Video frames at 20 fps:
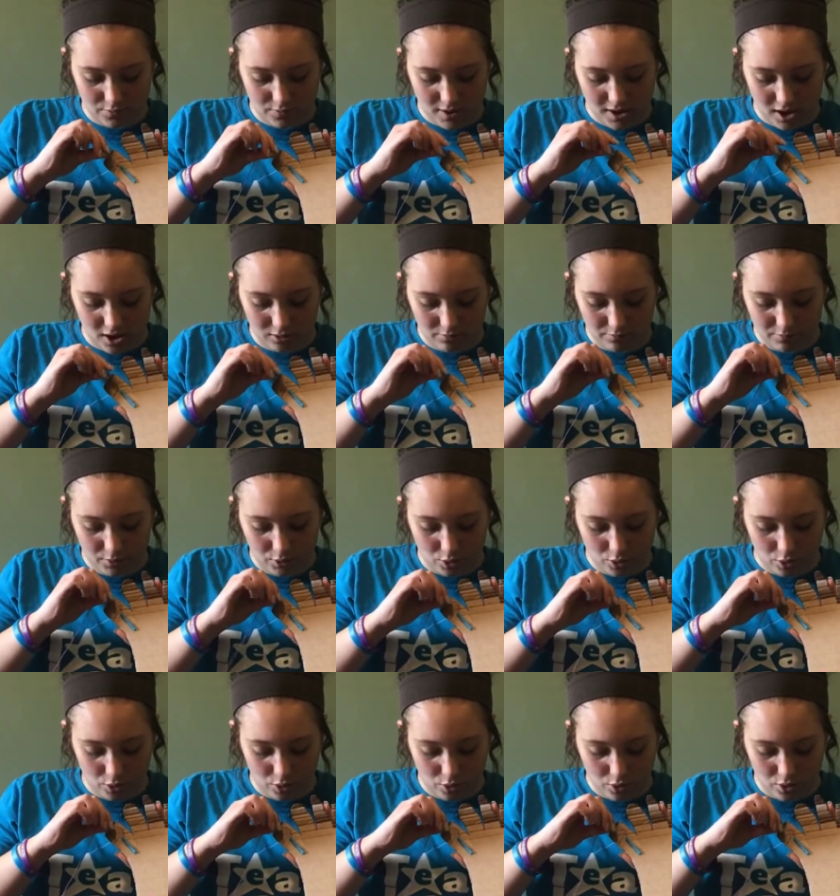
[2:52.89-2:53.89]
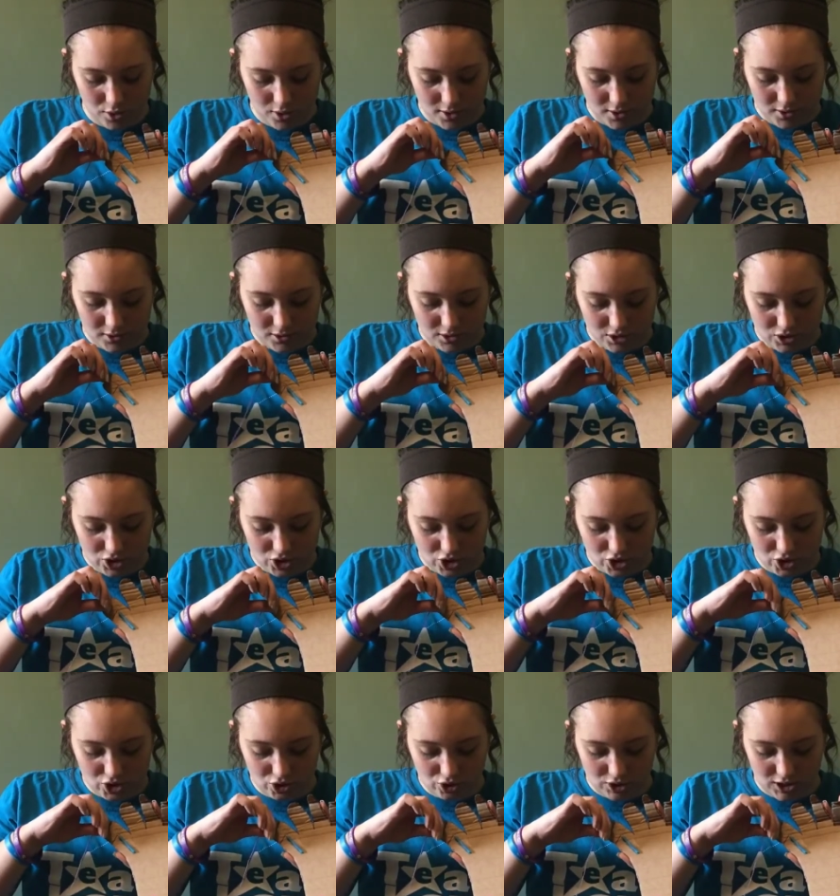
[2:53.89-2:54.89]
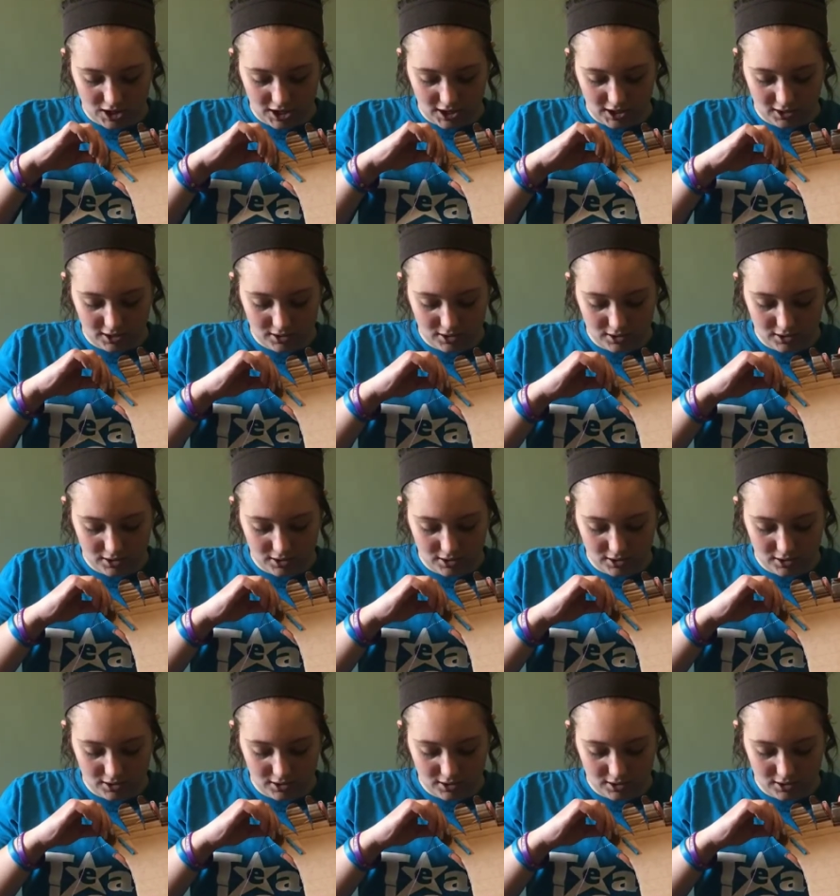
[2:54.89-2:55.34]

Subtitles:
help pull the string